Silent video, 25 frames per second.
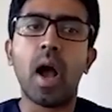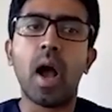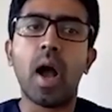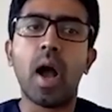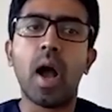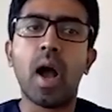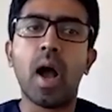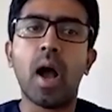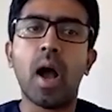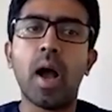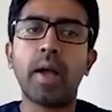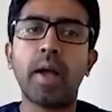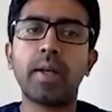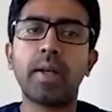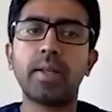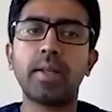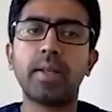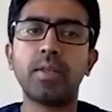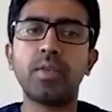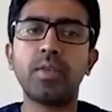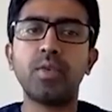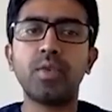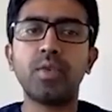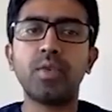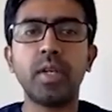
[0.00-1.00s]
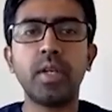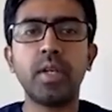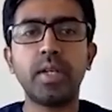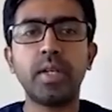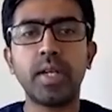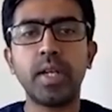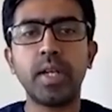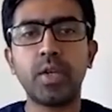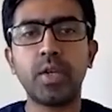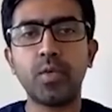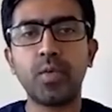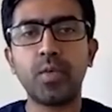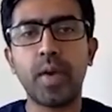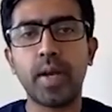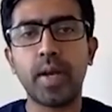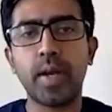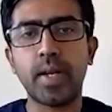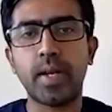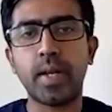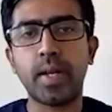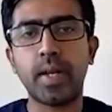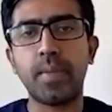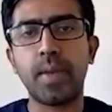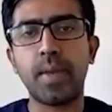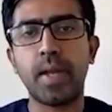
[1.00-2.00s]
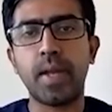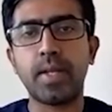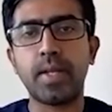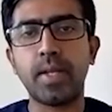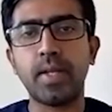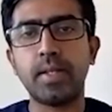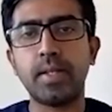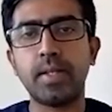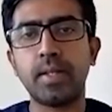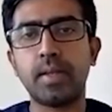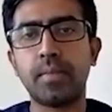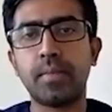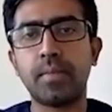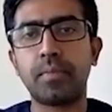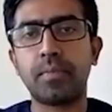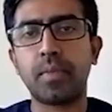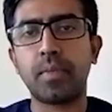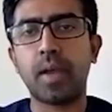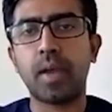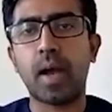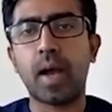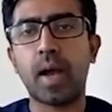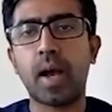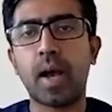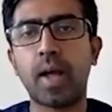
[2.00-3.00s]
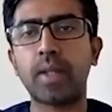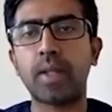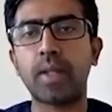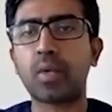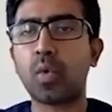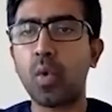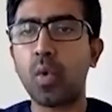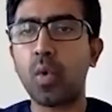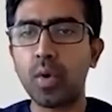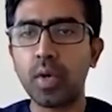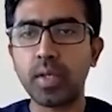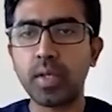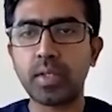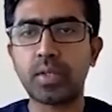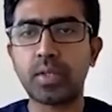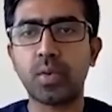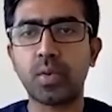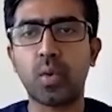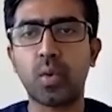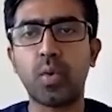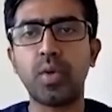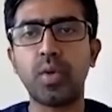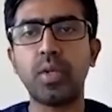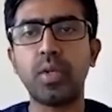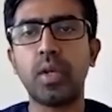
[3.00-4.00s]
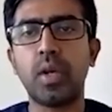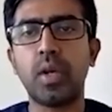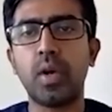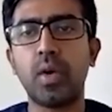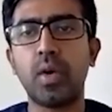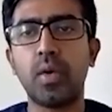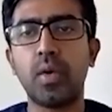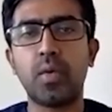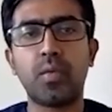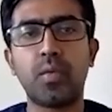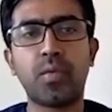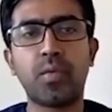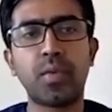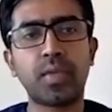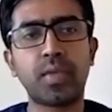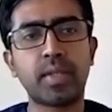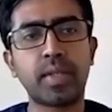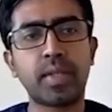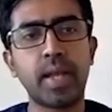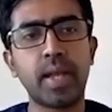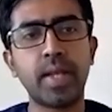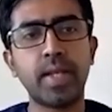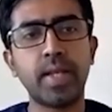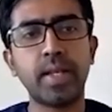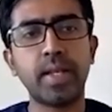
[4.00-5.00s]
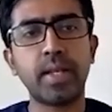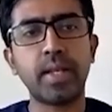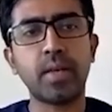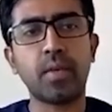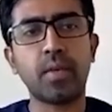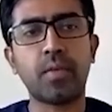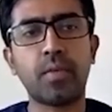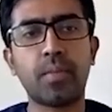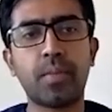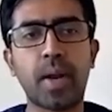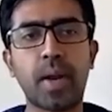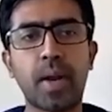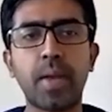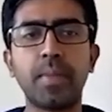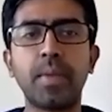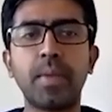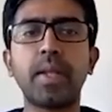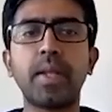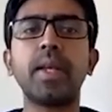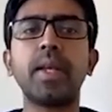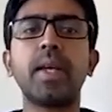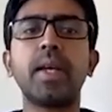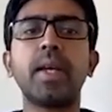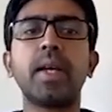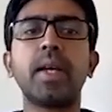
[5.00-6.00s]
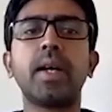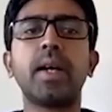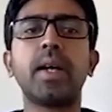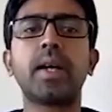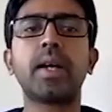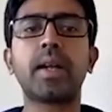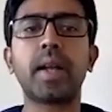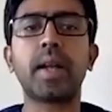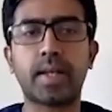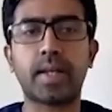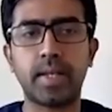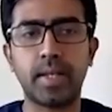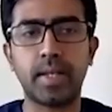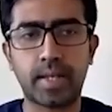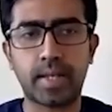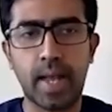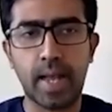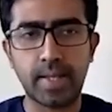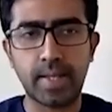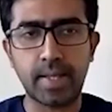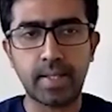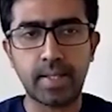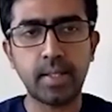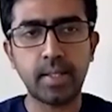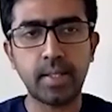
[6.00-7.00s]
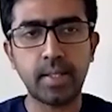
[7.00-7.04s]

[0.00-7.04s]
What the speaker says: high-resolution T2 weighted images are the cornerstone for staging of primary rectal cancer.